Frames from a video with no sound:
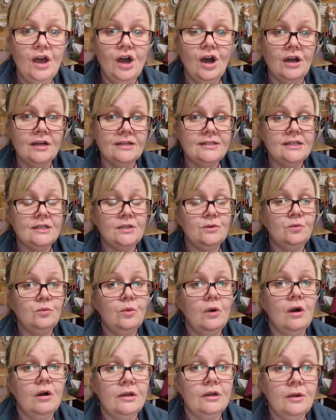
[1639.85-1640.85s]
I did a
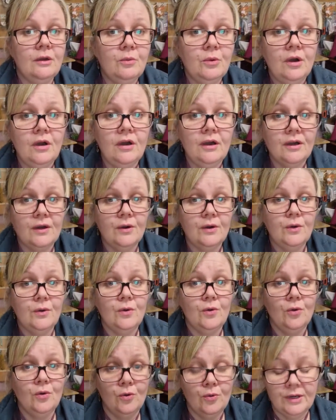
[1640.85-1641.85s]
wire work
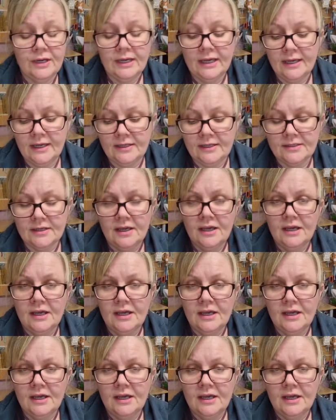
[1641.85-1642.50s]
orchid.